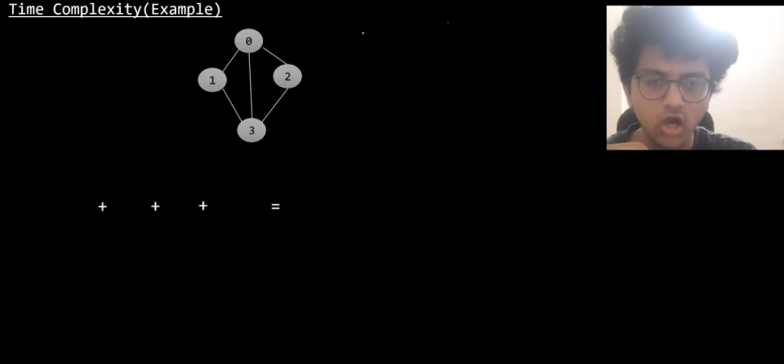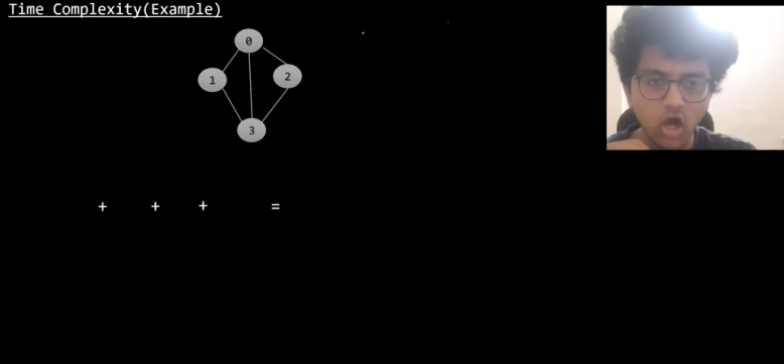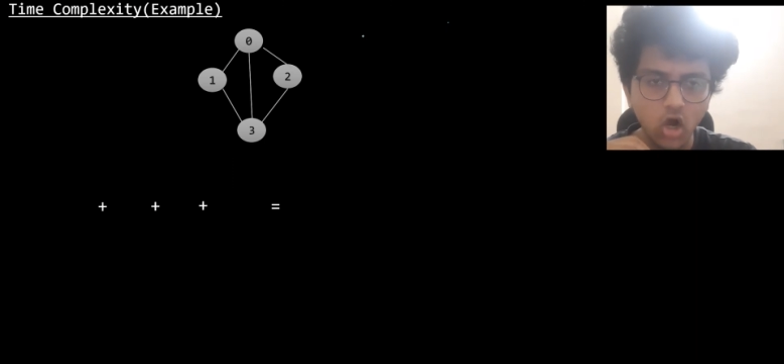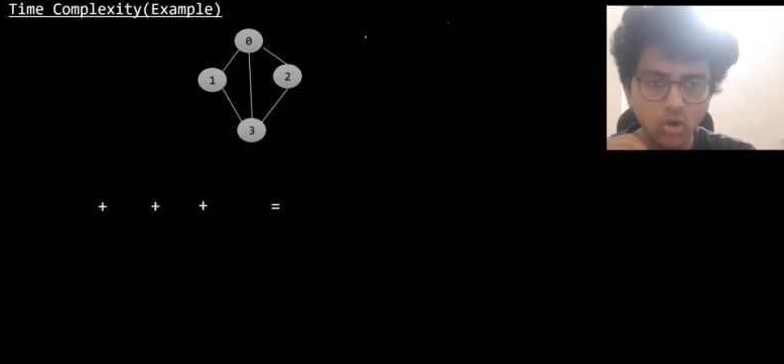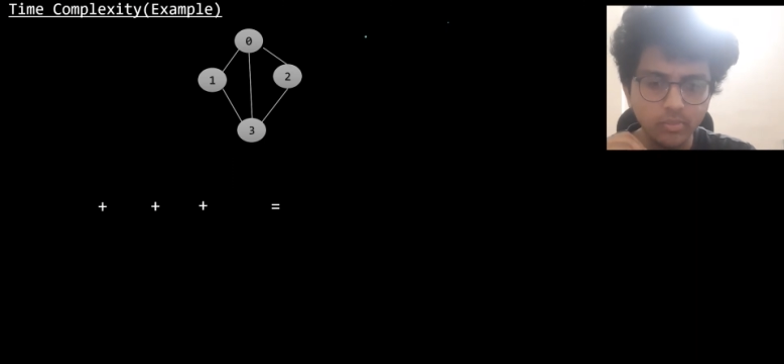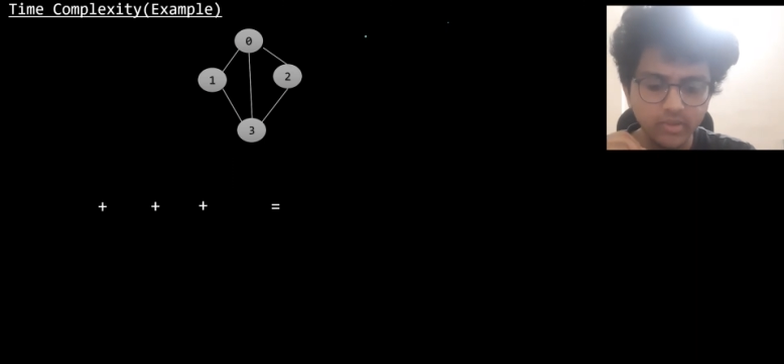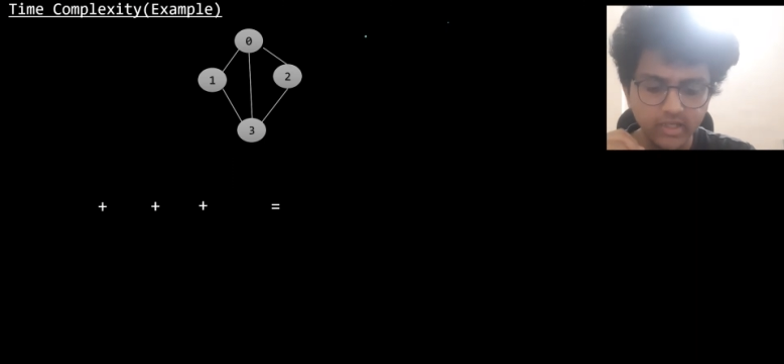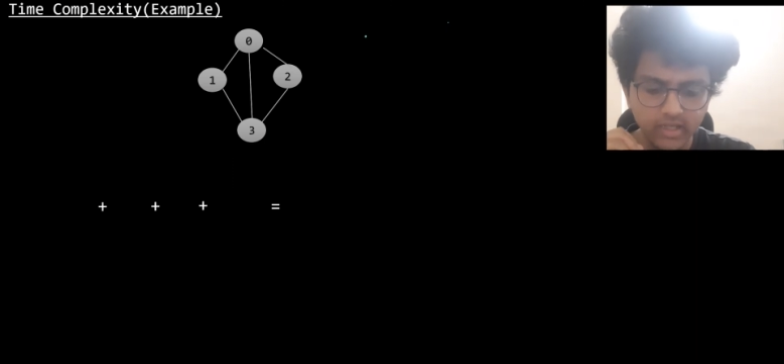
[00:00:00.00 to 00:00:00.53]

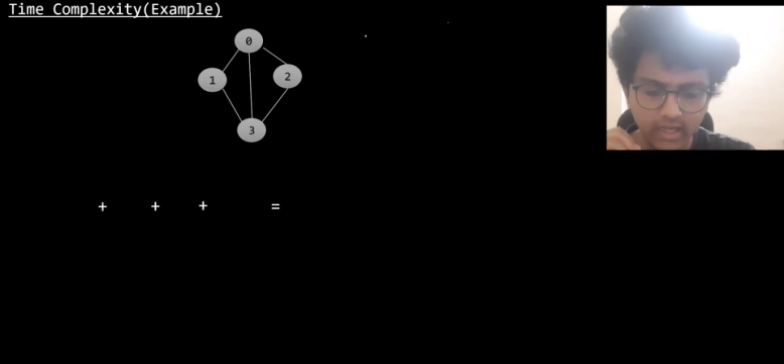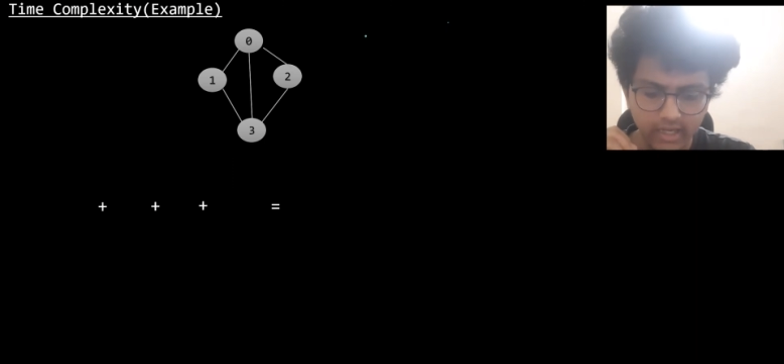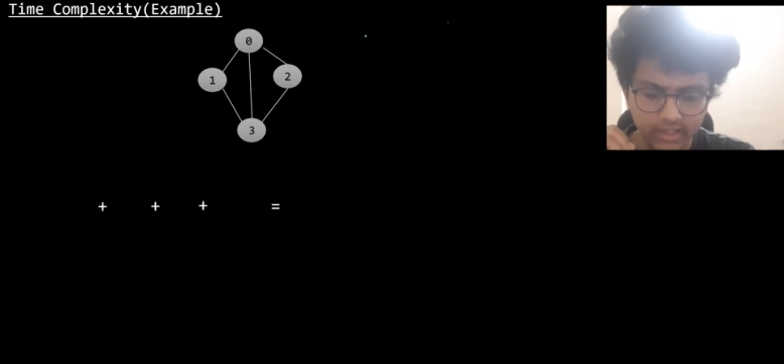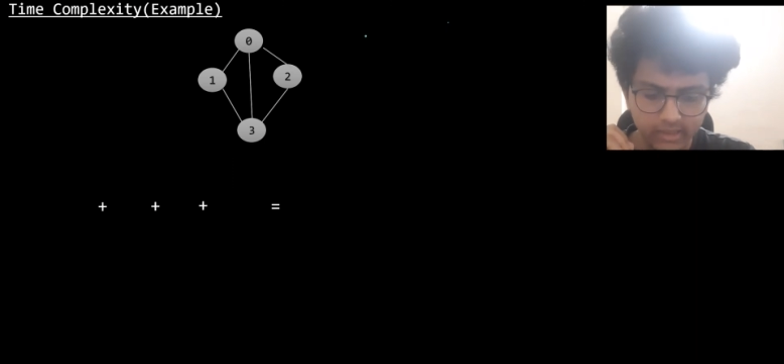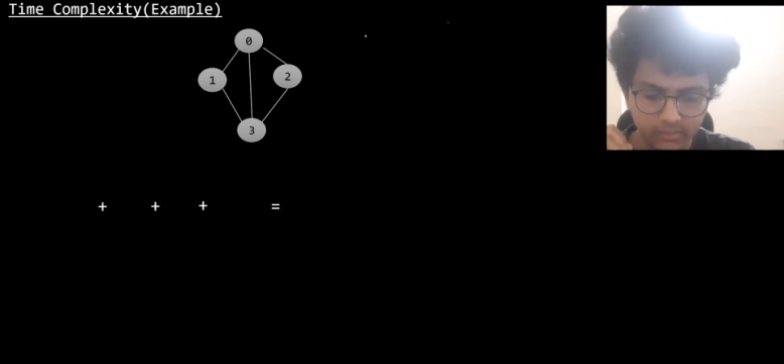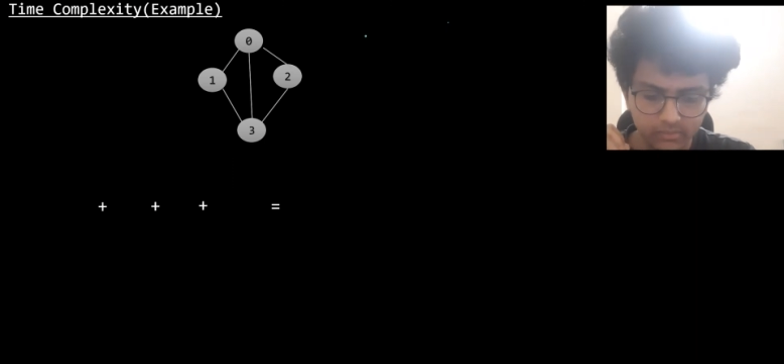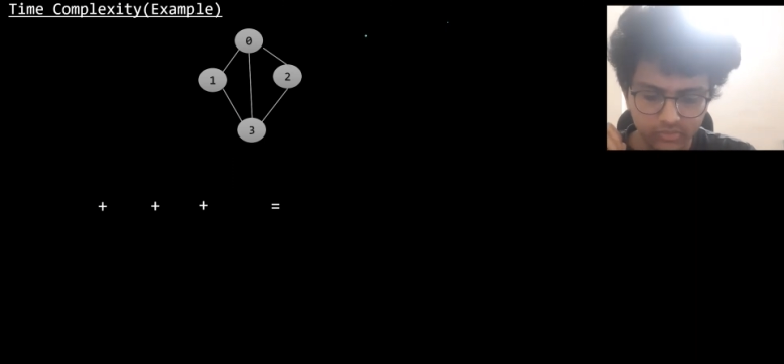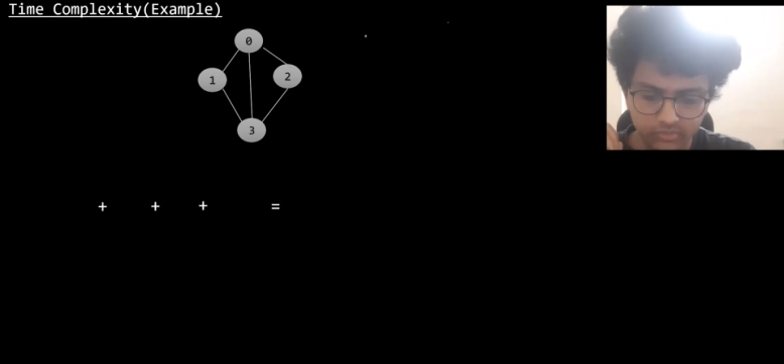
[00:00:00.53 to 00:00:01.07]
many
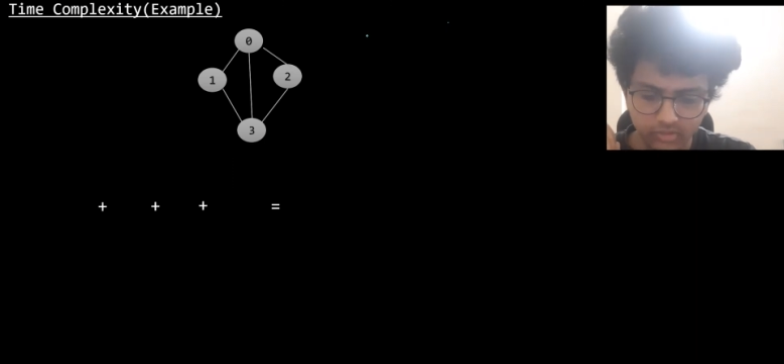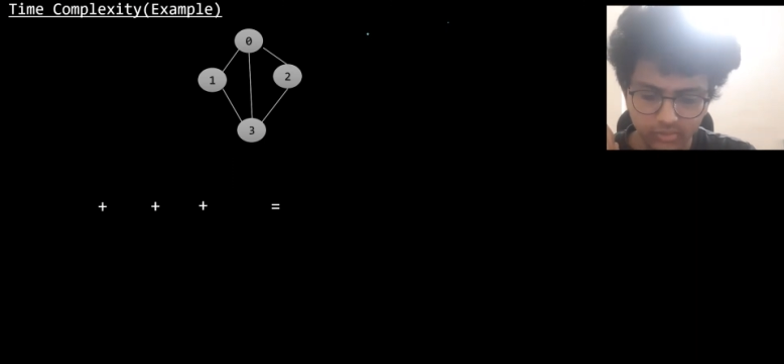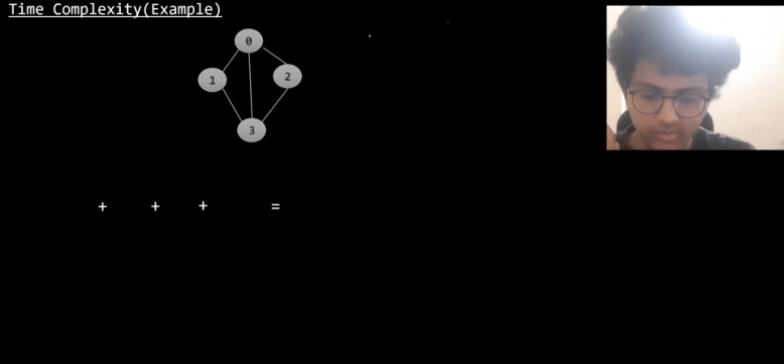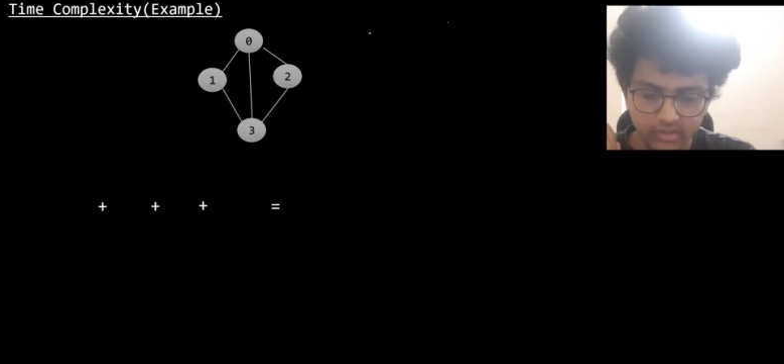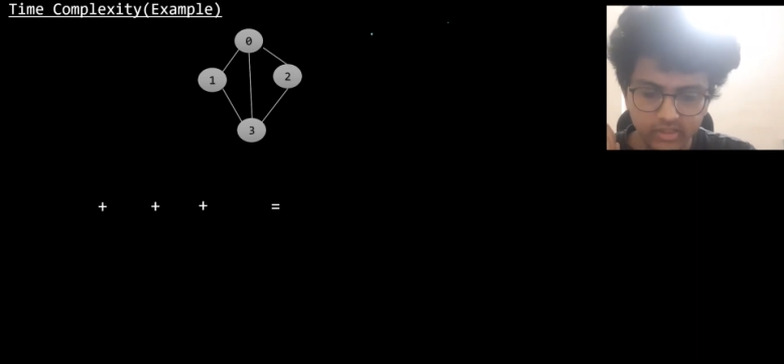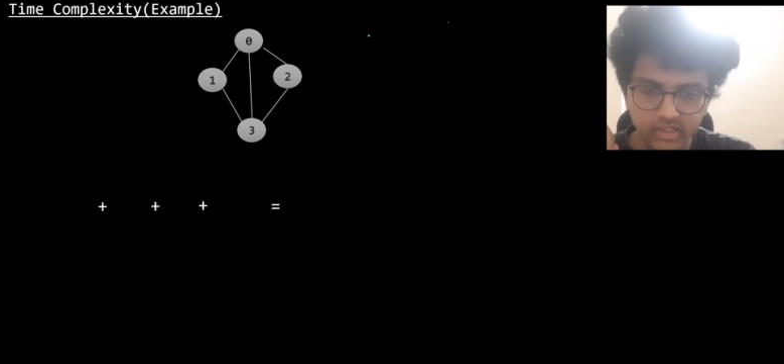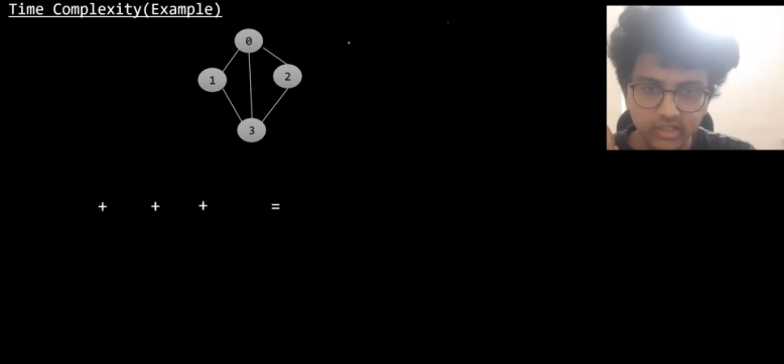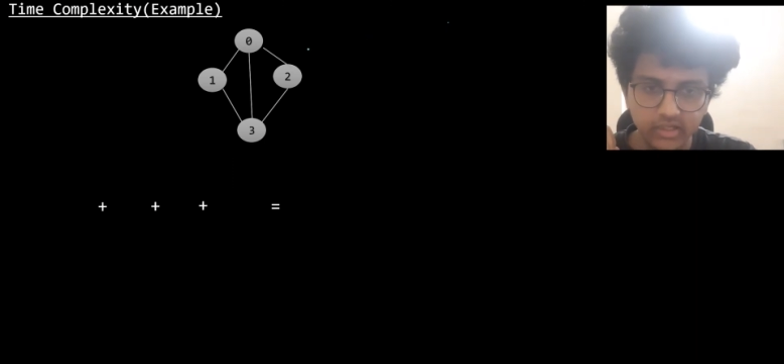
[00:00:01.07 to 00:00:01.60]
items will be
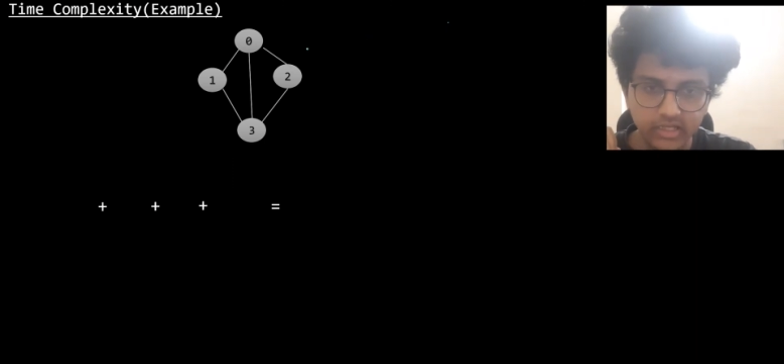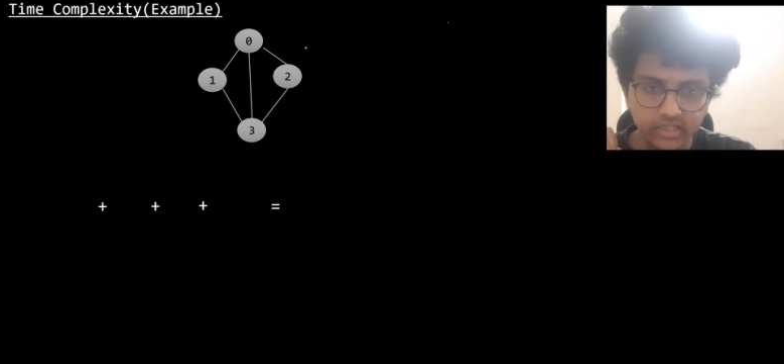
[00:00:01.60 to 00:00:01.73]
there in the